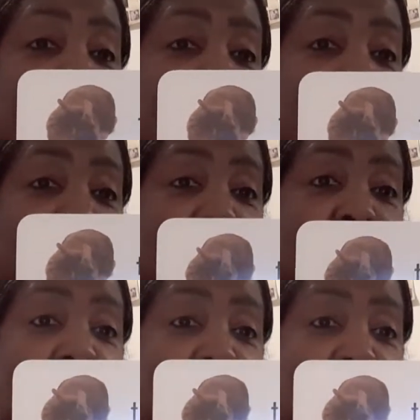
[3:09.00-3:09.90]
that we
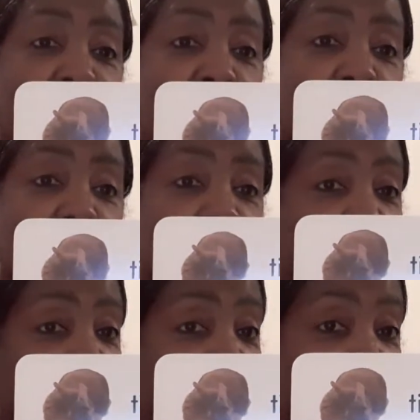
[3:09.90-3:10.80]
grow on the farm?
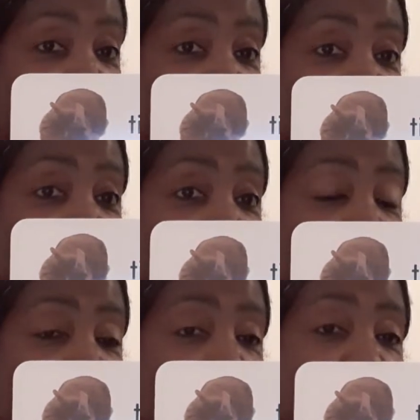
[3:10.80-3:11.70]
Like carrots,
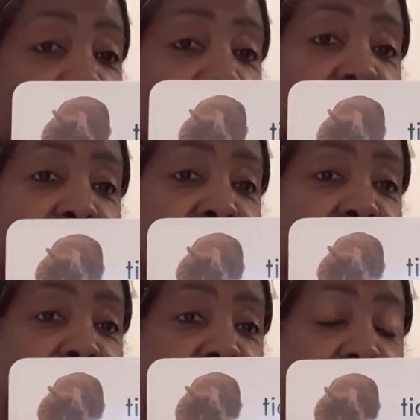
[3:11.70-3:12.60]

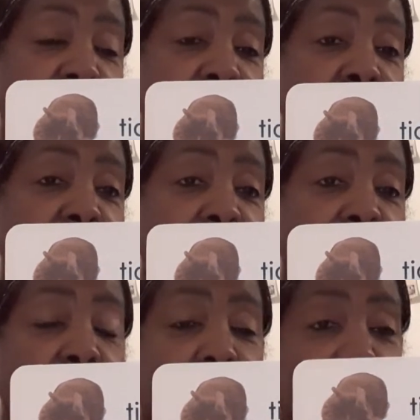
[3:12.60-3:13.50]
celery,
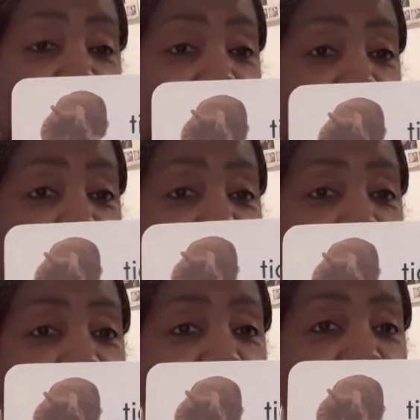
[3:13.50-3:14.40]
lettuce,
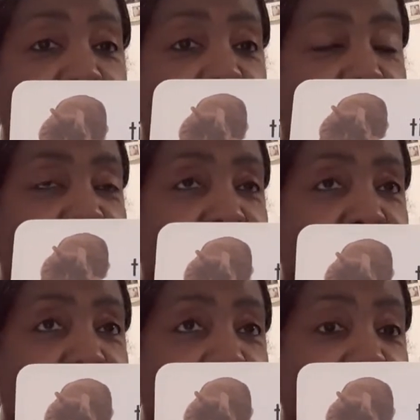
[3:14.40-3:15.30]

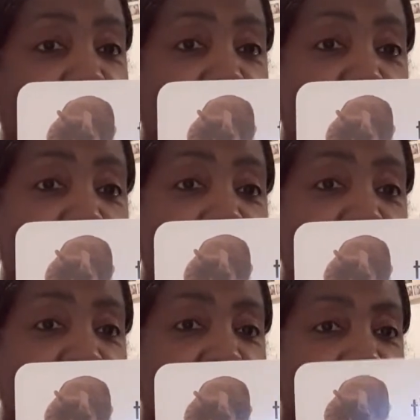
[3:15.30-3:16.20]

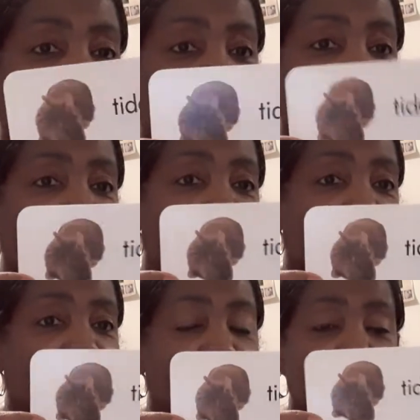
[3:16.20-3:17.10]
cabbage. They eat a lot
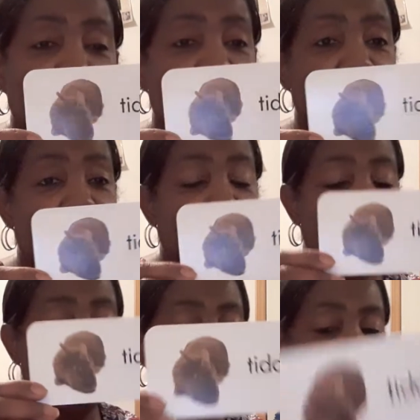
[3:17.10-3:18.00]
of little green
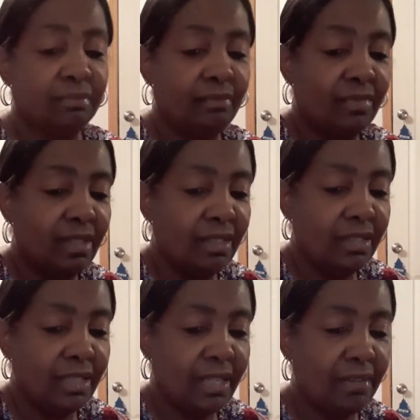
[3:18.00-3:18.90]
stuff.
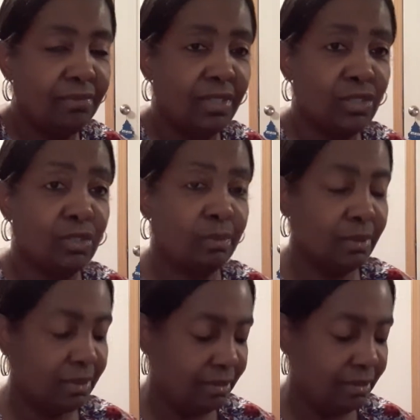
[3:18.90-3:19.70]
They like vegetables.